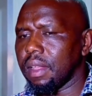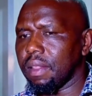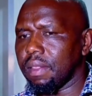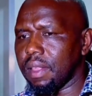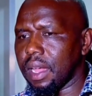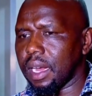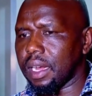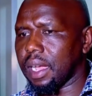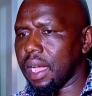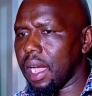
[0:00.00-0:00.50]

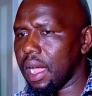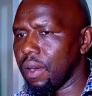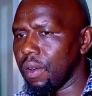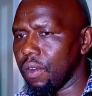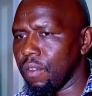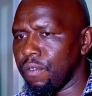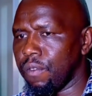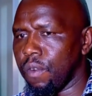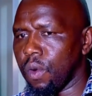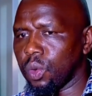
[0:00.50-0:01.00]
that kind
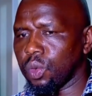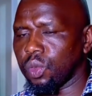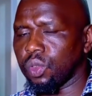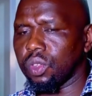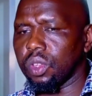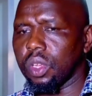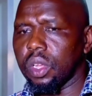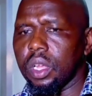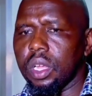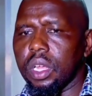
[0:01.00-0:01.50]
of
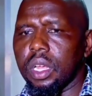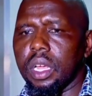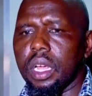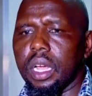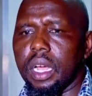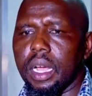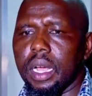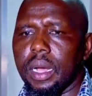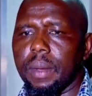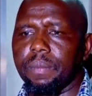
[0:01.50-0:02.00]
force,
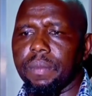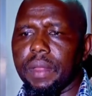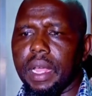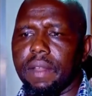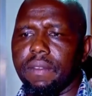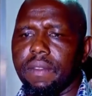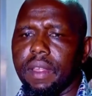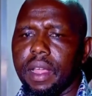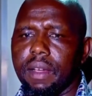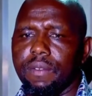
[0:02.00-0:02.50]

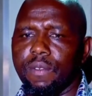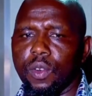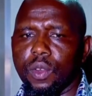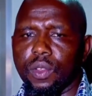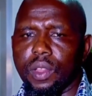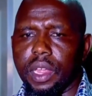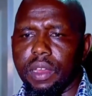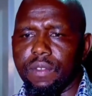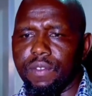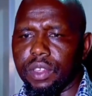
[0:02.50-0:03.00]
and
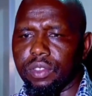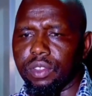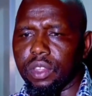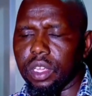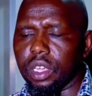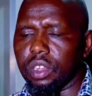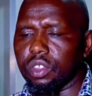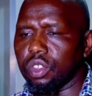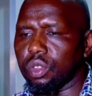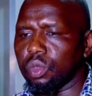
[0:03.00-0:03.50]
therefore the
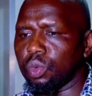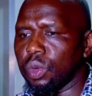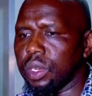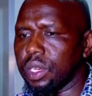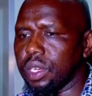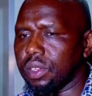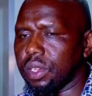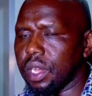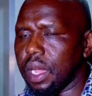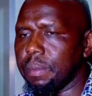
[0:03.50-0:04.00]
investigations will
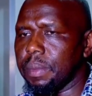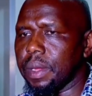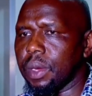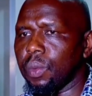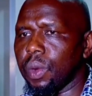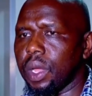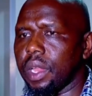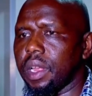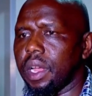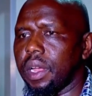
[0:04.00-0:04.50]

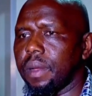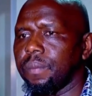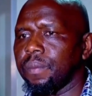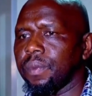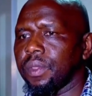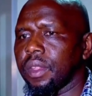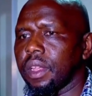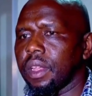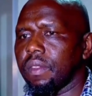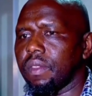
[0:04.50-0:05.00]
determine whether
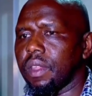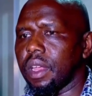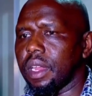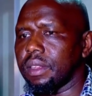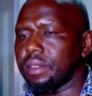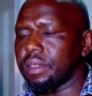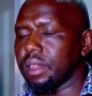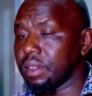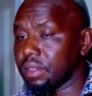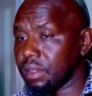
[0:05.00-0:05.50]
there
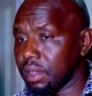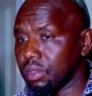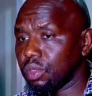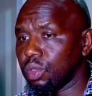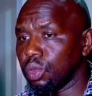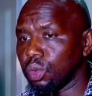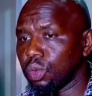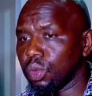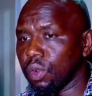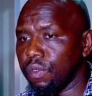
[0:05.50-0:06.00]
is
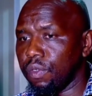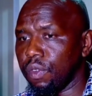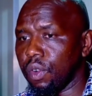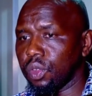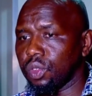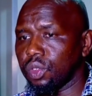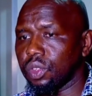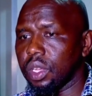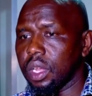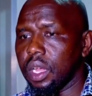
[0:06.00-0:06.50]
excess use of
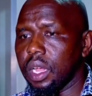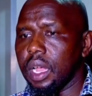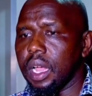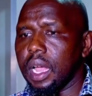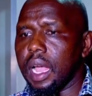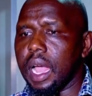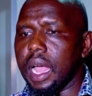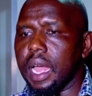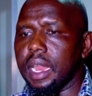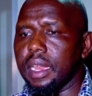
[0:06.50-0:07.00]
force,
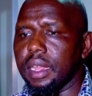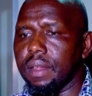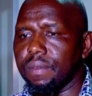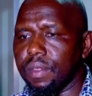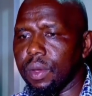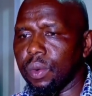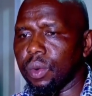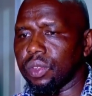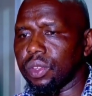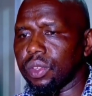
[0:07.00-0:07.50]
and if
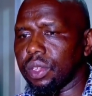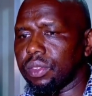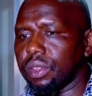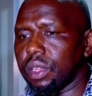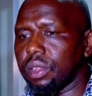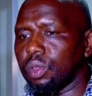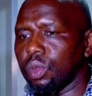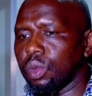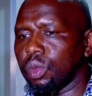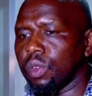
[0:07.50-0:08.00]
there was
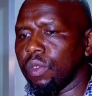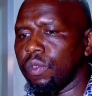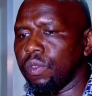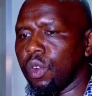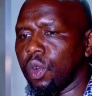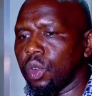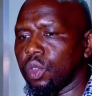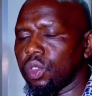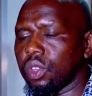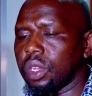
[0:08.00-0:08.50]
excess use of
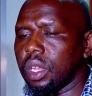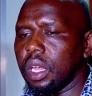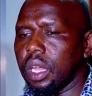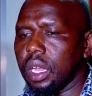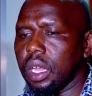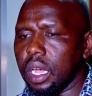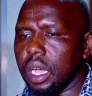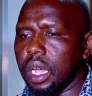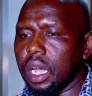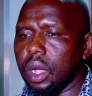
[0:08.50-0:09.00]
force,
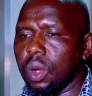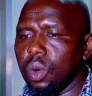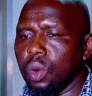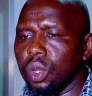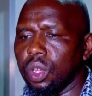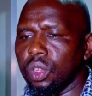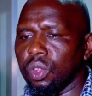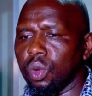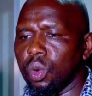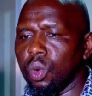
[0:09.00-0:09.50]

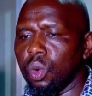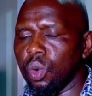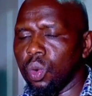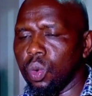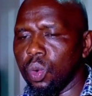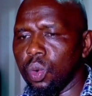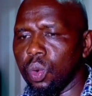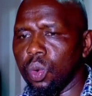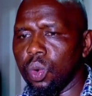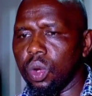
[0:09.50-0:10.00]

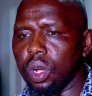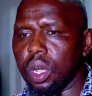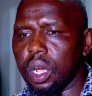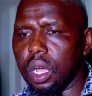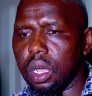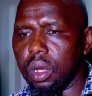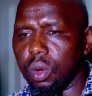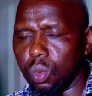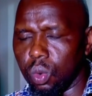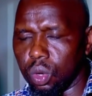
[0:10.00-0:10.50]
who
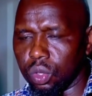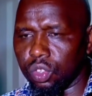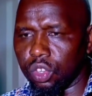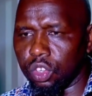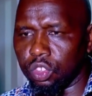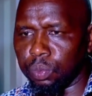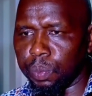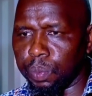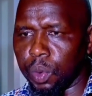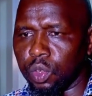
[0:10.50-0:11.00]
was
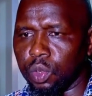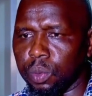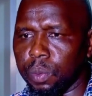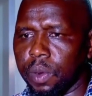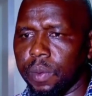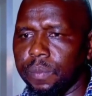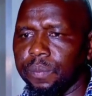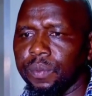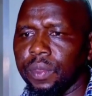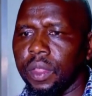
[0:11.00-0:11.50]

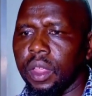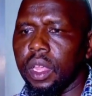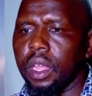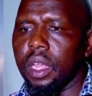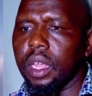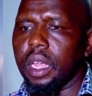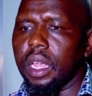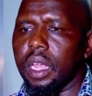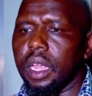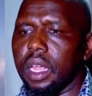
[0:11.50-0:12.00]
responsible.
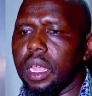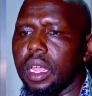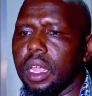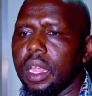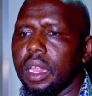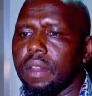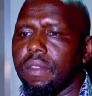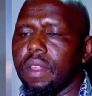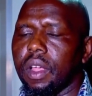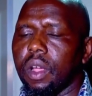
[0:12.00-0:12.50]

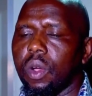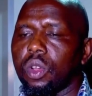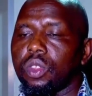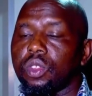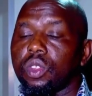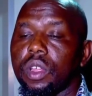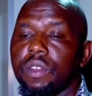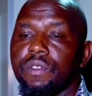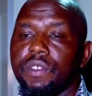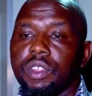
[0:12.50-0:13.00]
The
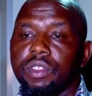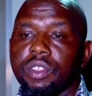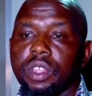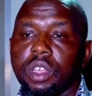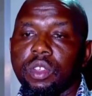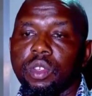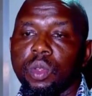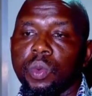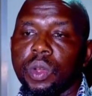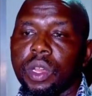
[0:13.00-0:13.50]
also
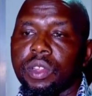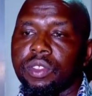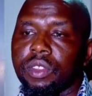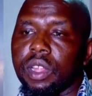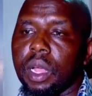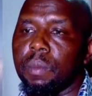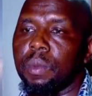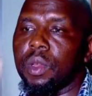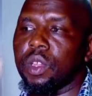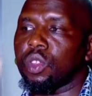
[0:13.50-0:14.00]
investigation will
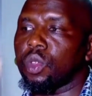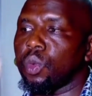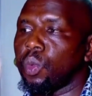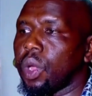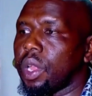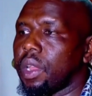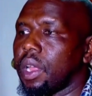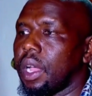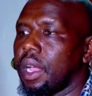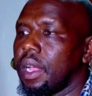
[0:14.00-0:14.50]
establish
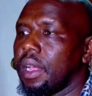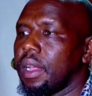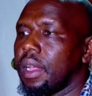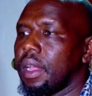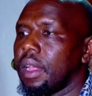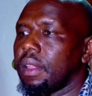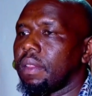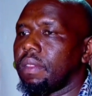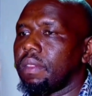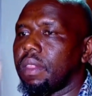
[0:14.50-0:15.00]
whether
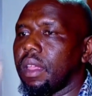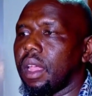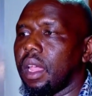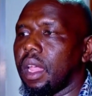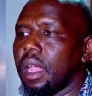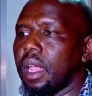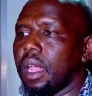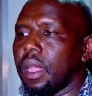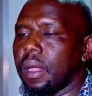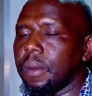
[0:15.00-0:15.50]

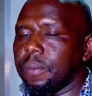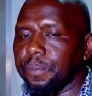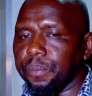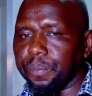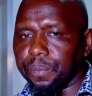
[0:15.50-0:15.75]
the